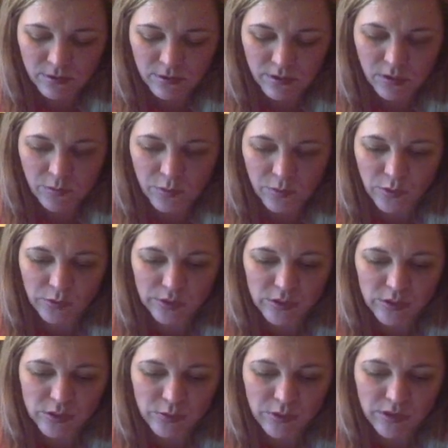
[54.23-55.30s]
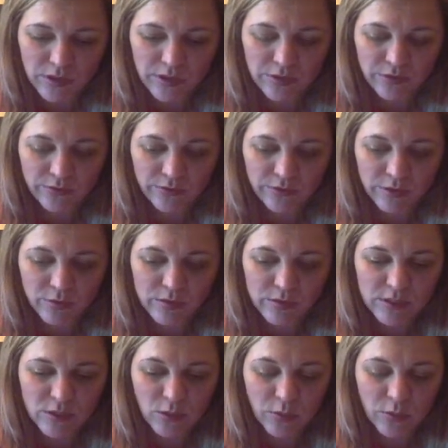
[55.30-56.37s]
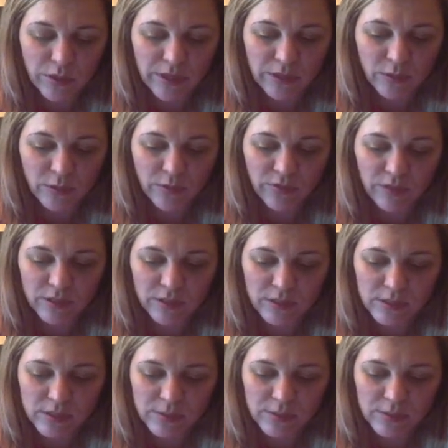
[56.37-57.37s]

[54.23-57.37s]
the components by their frequency domain equivalents.